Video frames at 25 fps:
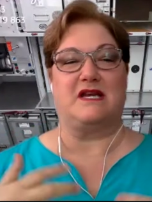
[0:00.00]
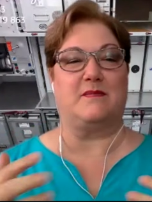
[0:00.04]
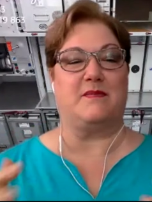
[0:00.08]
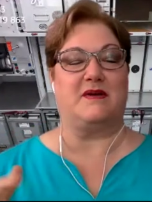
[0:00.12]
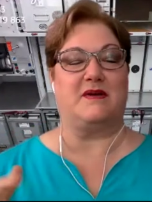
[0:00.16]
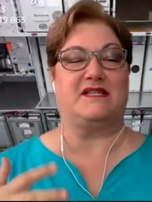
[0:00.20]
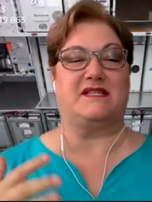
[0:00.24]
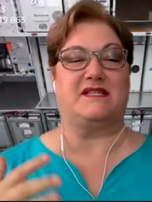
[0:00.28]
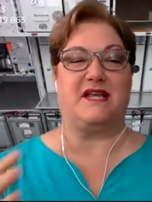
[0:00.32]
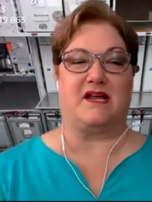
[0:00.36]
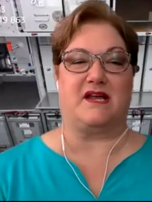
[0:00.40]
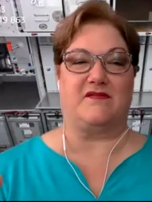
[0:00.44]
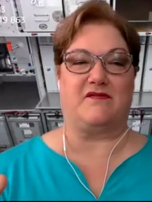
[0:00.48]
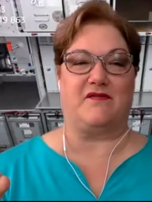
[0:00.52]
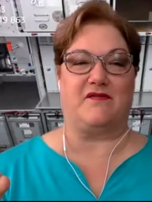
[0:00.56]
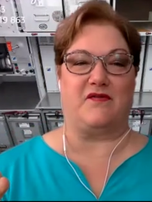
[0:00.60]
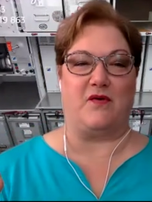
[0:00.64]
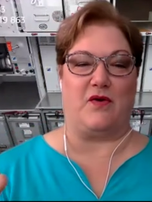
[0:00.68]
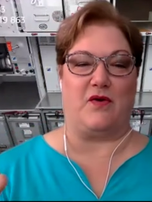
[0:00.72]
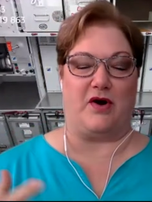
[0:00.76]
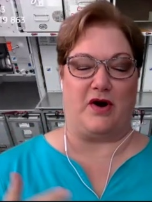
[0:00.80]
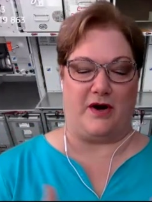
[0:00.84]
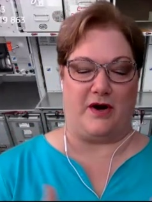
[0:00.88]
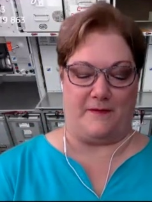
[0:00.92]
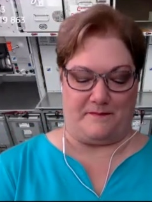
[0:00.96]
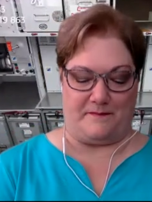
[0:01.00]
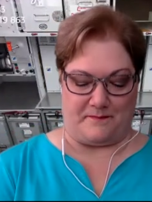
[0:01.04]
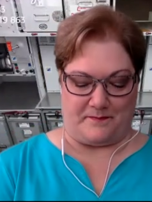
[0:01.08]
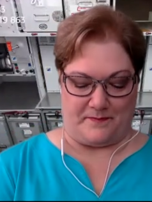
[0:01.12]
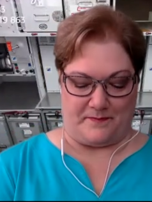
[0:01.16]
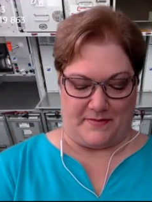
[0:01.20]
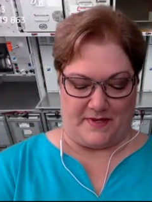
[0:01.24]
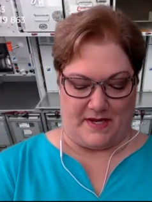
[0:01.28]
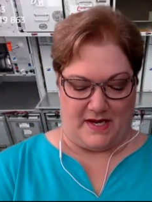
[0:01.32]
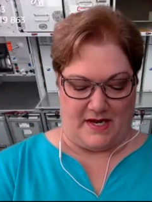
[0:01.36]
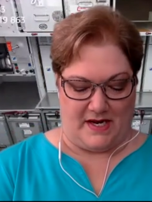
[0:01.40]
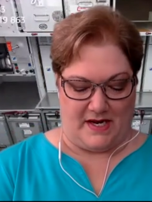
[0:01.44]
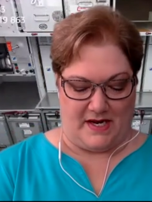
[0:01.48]
to be said for,
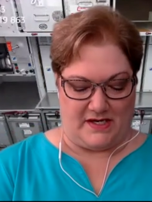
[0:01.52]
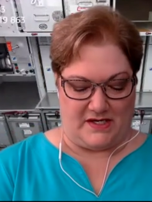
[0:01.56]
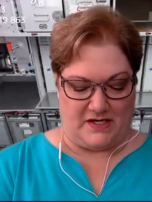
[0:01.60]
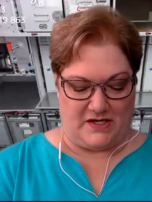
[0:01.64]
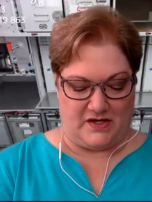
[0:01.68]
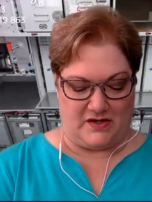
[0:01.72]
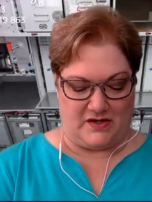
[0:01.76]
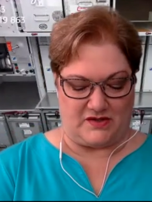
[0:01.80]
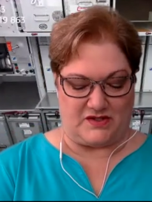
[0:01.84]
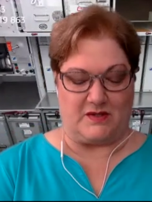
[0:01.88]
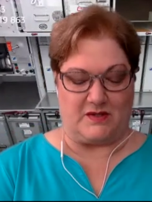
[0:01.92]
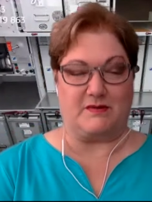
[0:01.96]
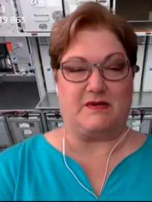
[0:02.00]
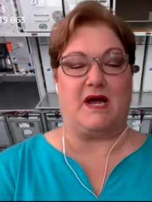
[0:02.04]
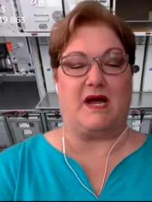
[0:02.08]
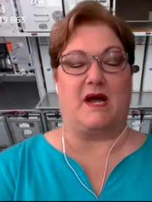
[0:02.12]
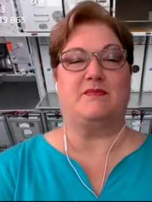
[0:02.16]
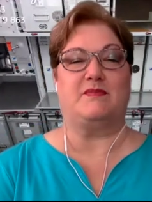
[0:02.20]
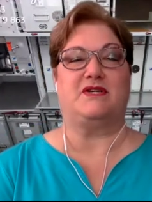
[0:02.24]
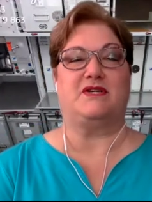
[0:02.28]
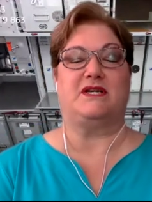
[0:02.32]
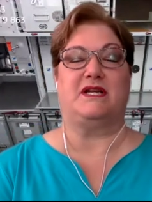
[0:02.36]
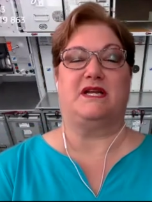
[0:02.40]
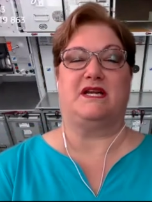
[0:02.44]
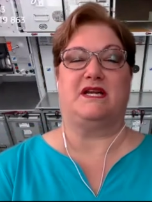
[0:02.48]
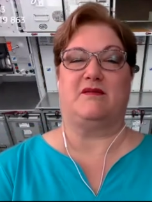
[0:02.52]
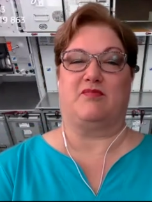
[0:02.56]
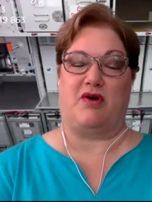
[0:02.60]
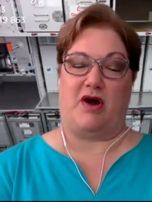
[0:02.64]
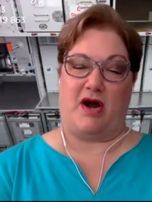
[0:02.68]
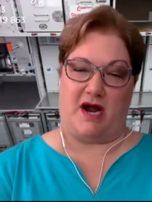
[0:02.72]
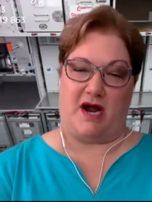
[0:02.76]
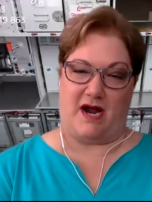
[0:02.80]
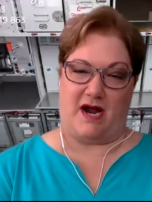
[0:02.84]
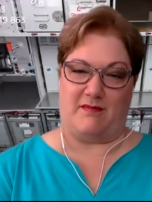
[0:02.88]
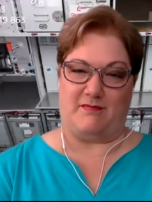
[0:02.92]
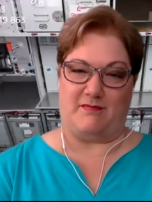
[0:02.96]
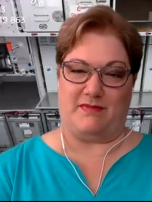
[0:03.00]
you know, sometimes you need a
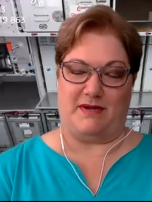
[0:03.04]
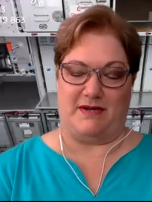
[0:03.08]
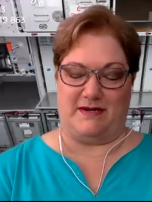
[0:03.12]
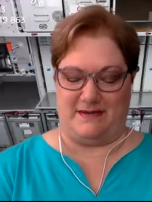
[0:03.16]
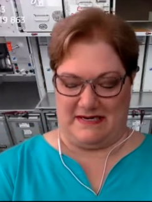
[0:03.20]
bribe.